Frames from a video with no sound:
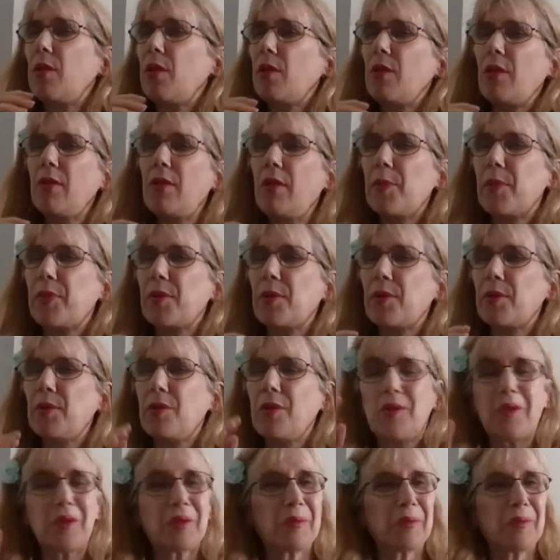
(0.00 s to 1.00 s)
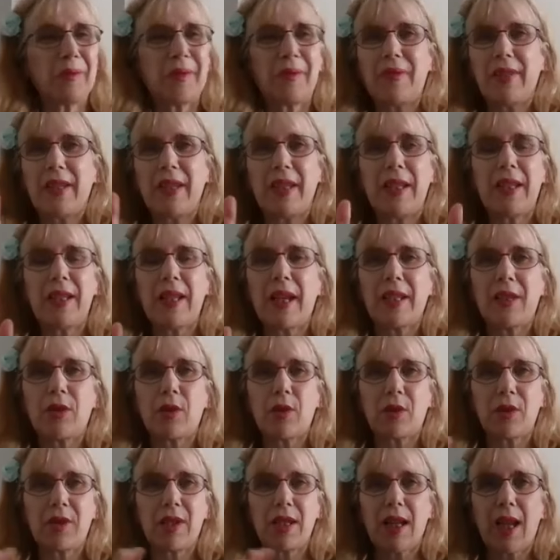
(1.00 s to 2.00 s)
all abroad with the
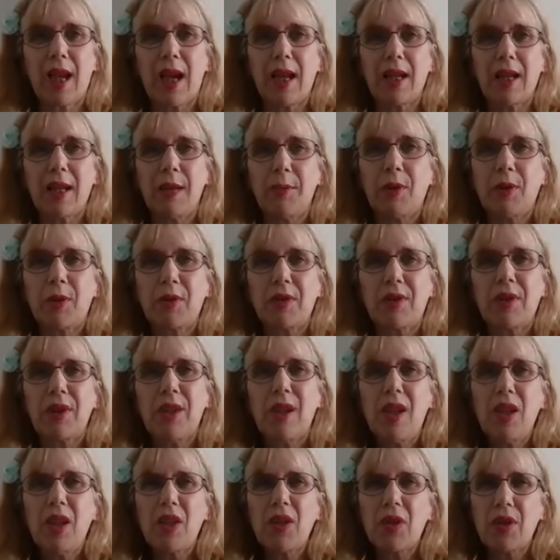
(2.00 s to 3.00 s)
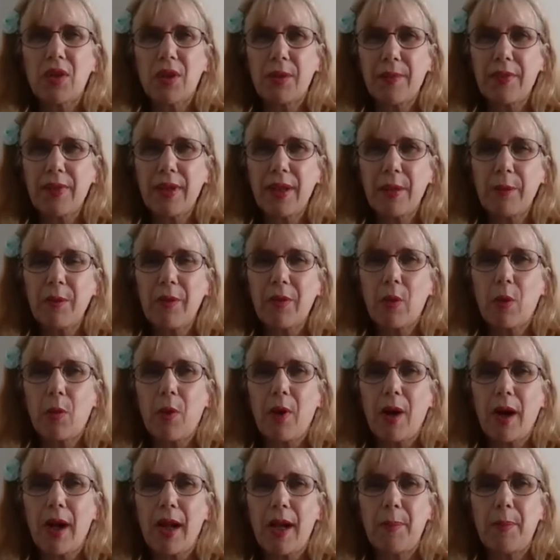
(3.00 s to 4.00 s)
exotic animals, something with
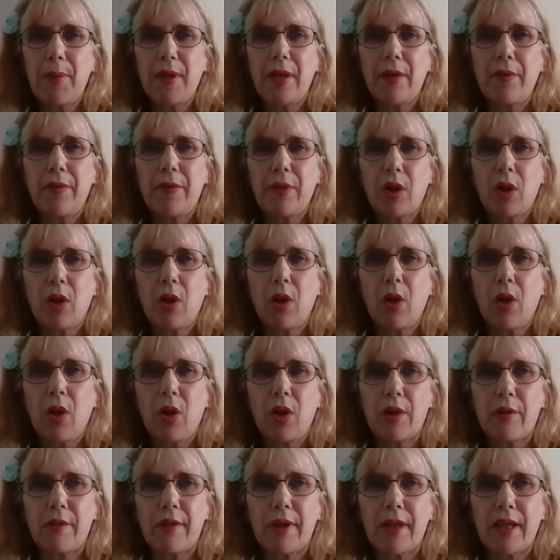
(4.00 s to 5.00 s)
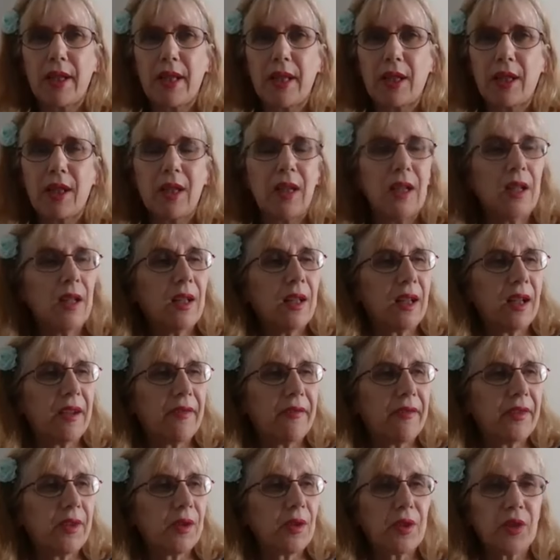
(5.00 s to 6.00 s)
quite a bit of colour in it.
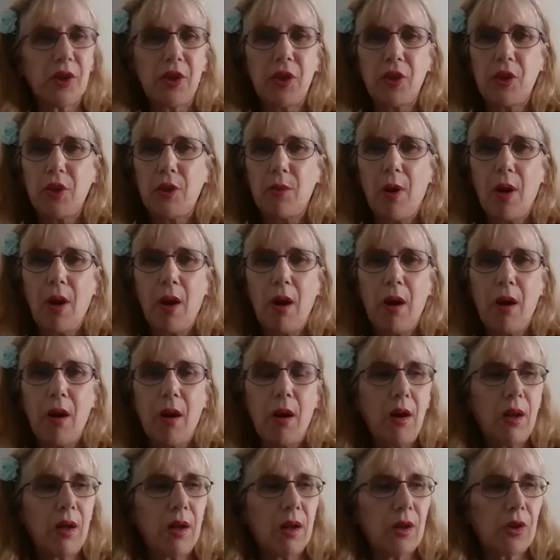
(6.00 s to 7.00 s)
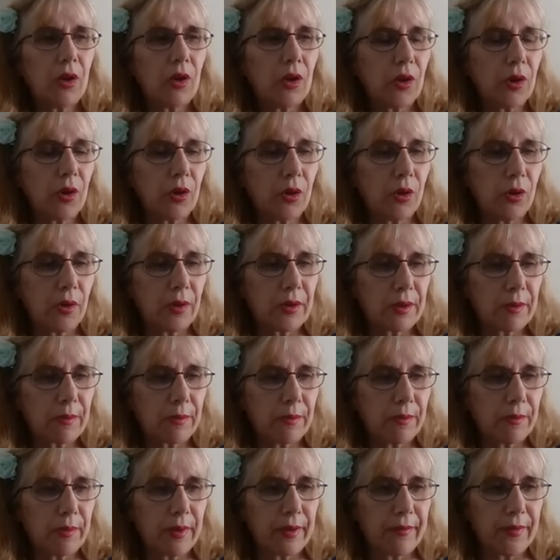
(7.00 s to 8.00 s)
I feel that you are
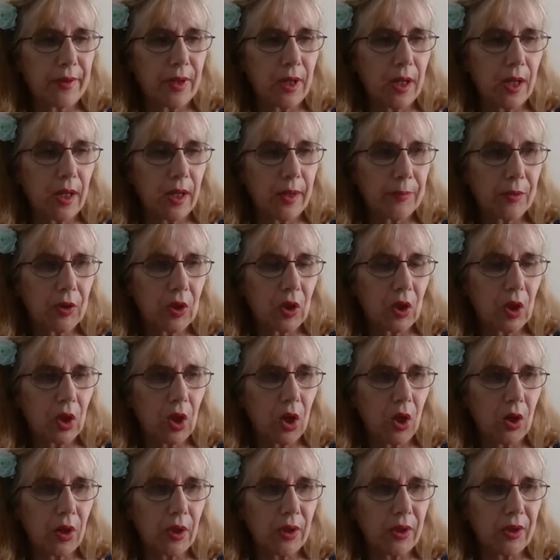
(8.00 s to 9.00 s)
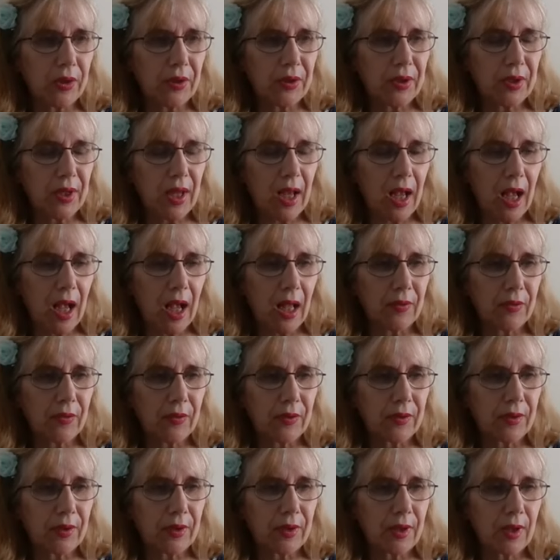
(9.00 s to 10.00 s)
good with um, colours
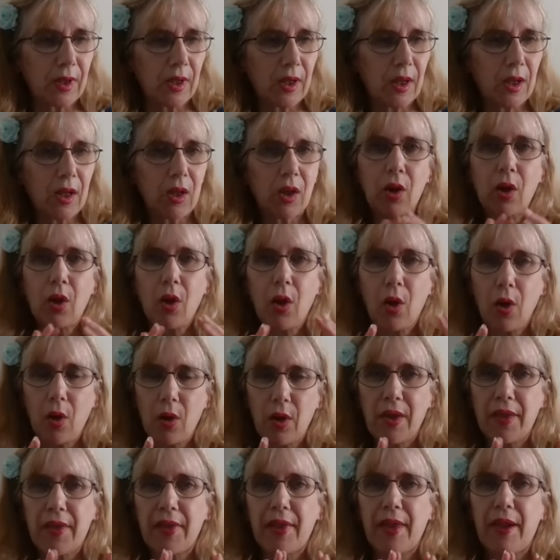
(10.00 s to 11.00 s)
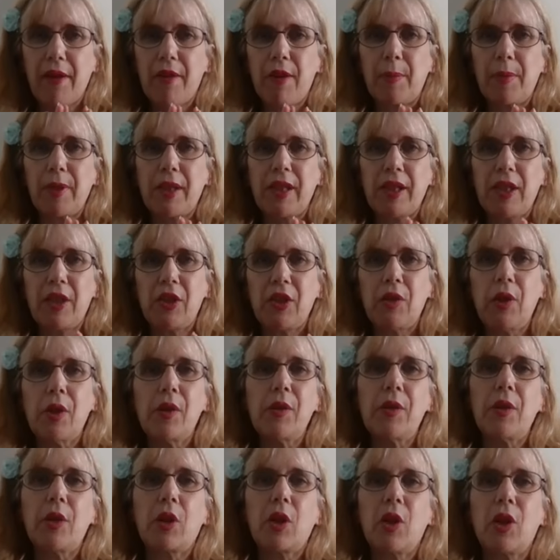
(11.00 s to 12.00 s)
and colour therapy. You
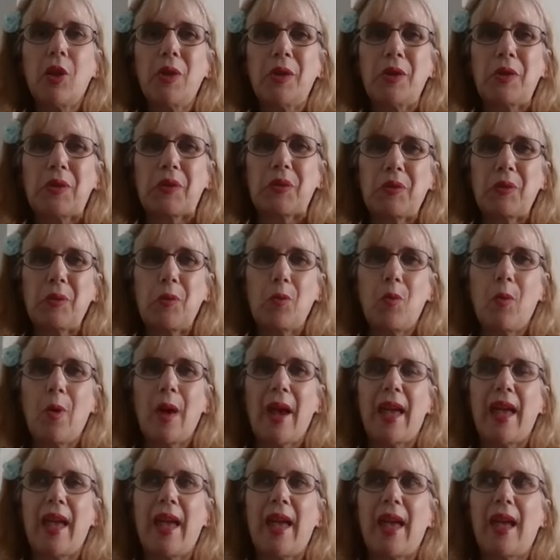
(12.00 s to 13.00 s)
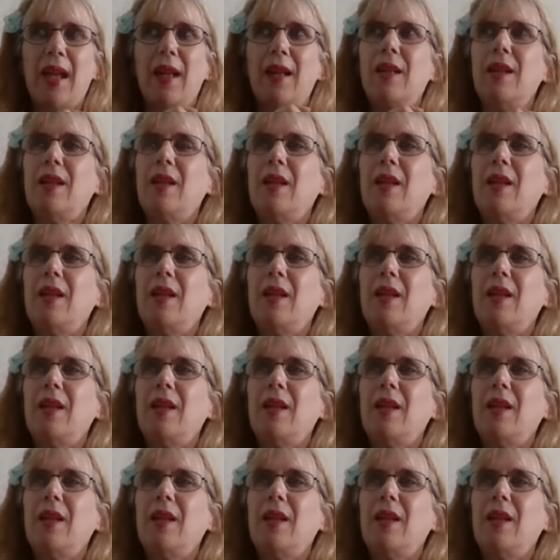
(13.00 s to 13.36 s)
know the colours to wear.